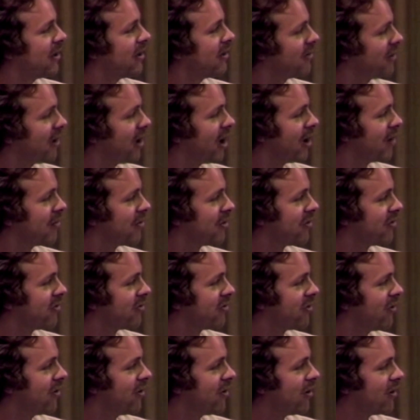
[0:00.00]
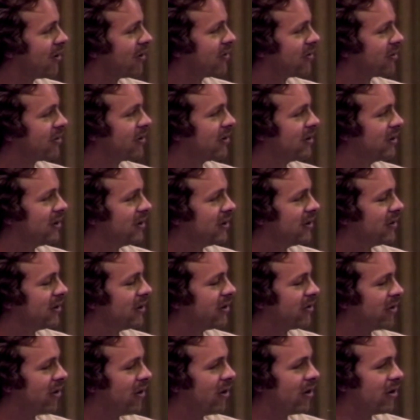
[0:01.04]
time such as ours, that
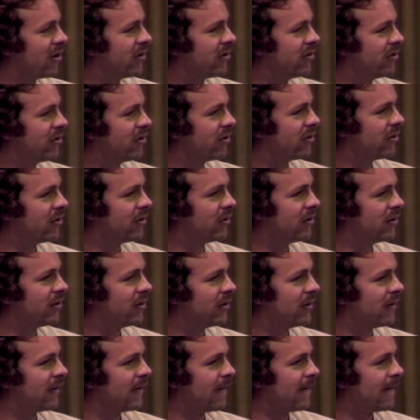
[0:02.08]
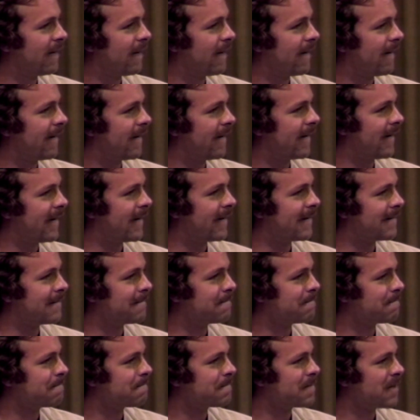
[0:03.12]
it's hard to do.
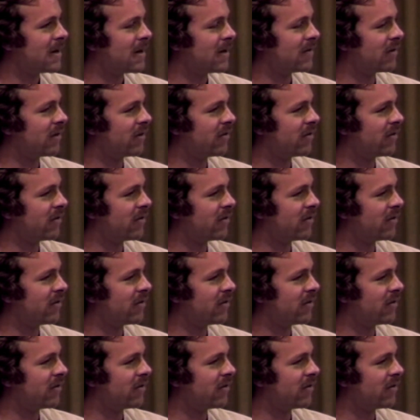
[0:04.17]
And as I